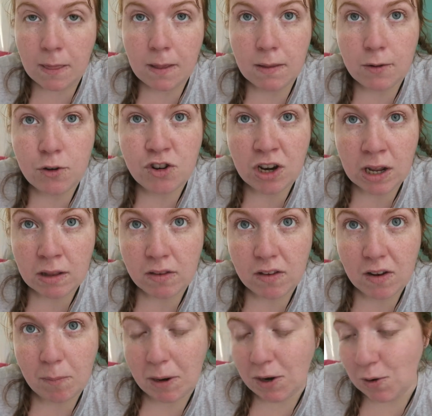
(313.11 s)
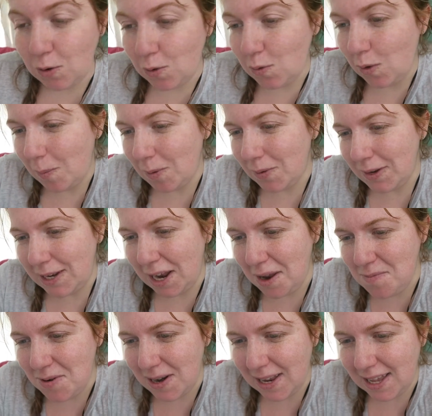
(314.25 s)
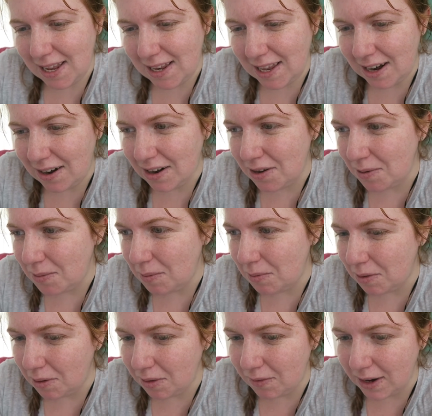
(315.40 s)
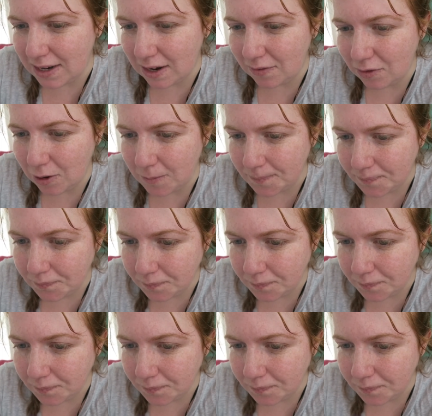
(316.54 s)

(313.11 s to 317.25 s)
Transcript: there's a chance it might not go up on time when I get carried away with all the rest after.